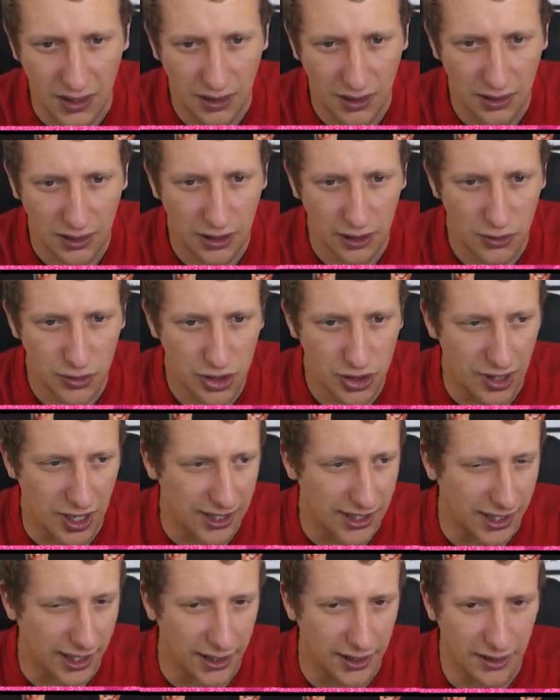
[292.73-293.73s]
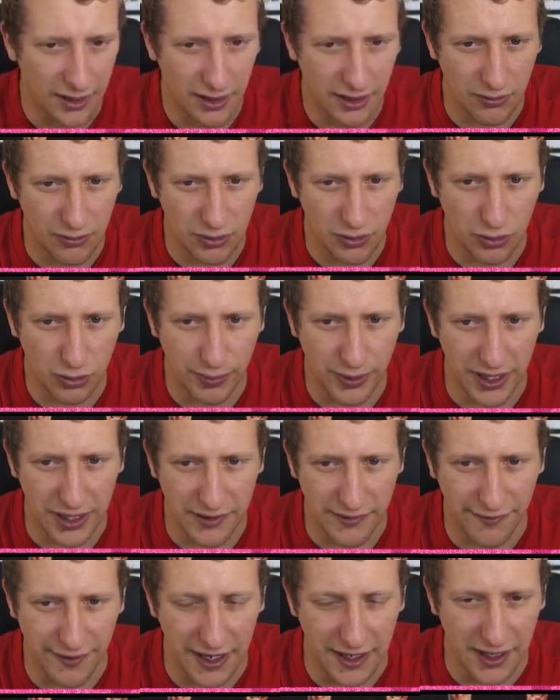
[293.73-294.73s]
Who's tracking? It was a good bit of
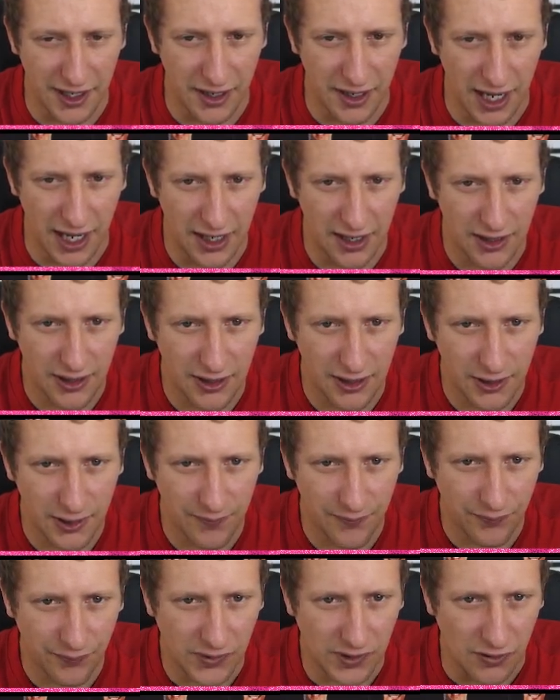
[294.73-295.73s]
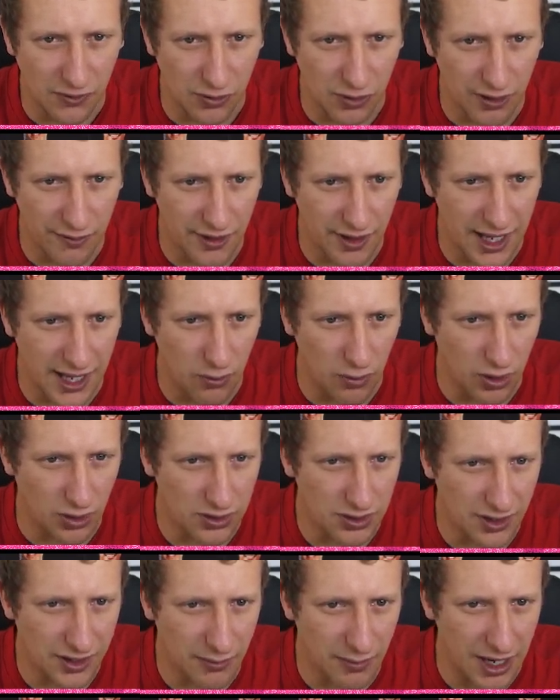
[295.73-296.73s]
defending that. Whoever that was. I
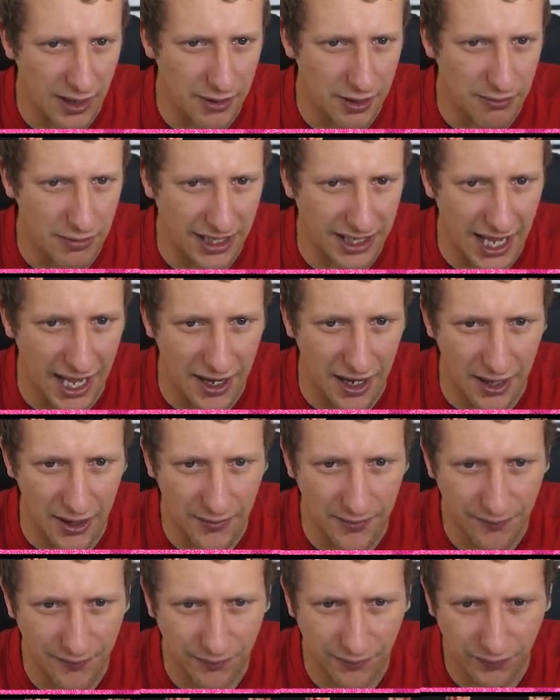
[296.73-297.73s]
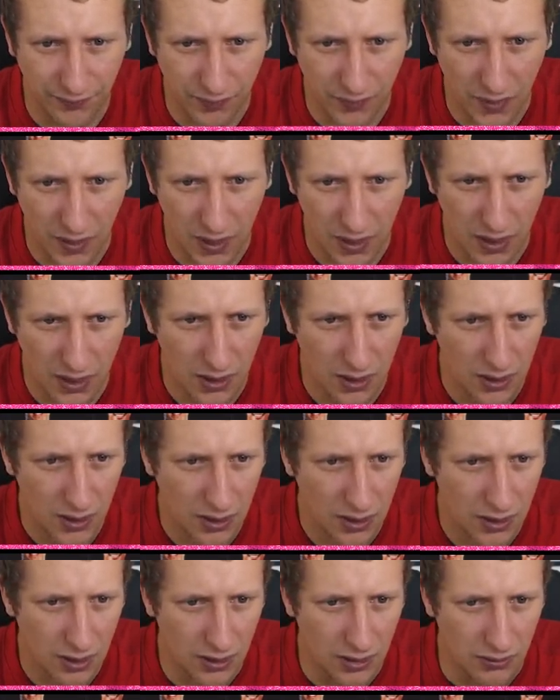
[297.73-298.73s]
think it might have been McKenna.
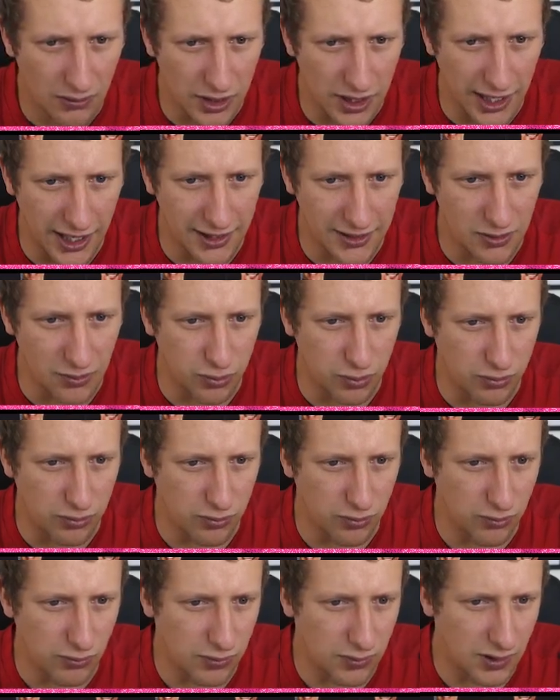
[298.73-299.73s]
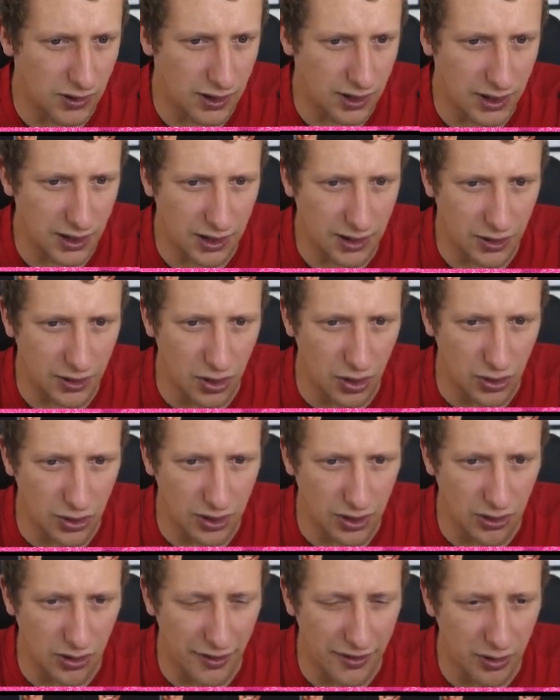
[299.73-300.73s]
Yeah, it's Cook.
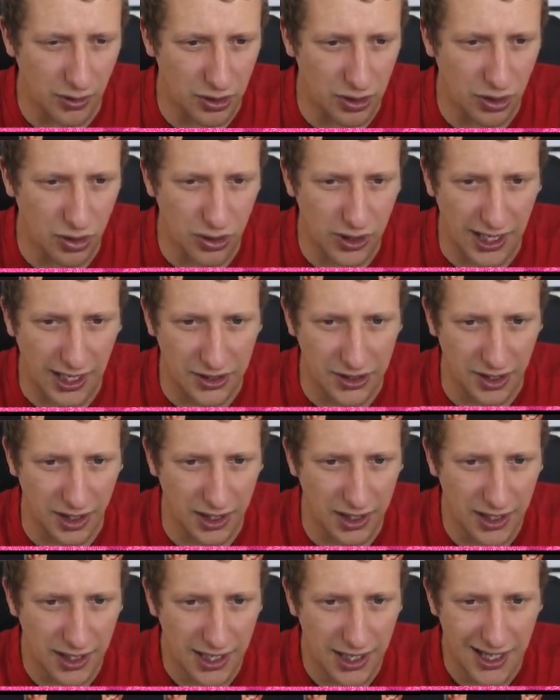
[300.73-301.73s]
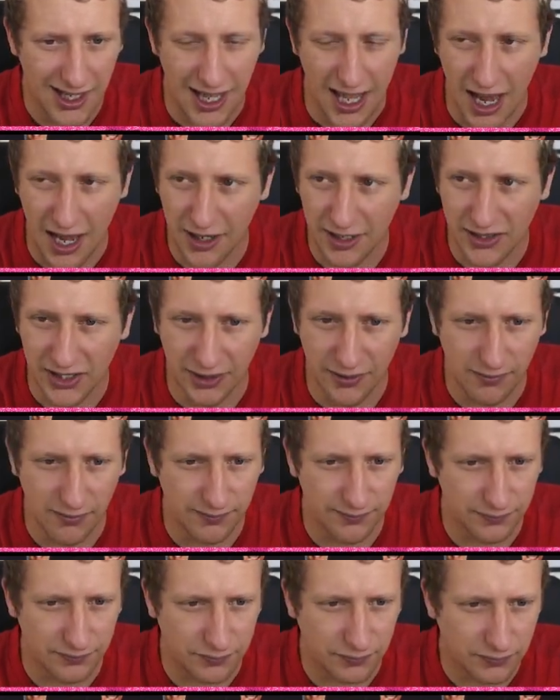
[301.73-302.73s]
Oh, I think it was Cook, actually. Henderson.
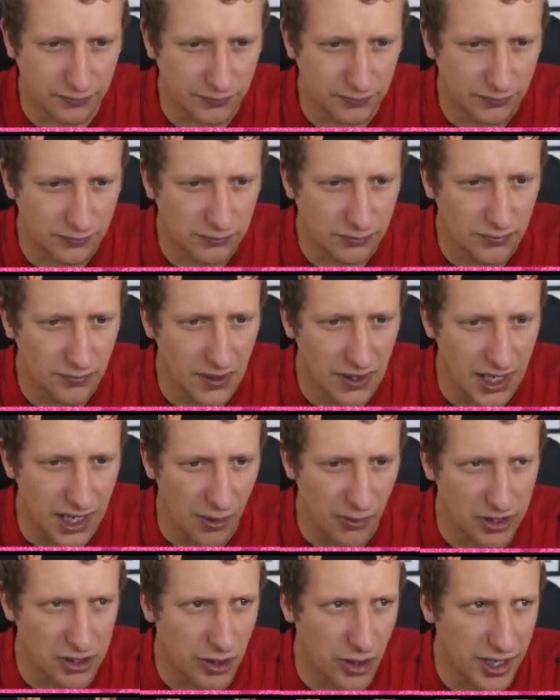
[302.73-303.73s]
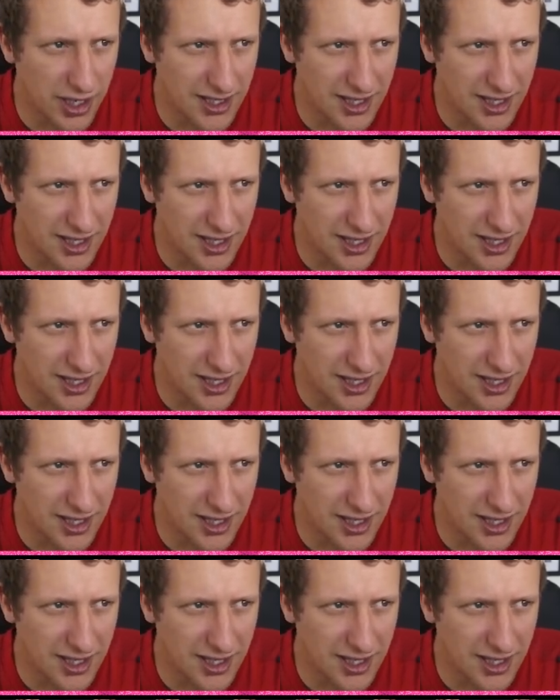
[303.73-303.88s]
Are we going? Is the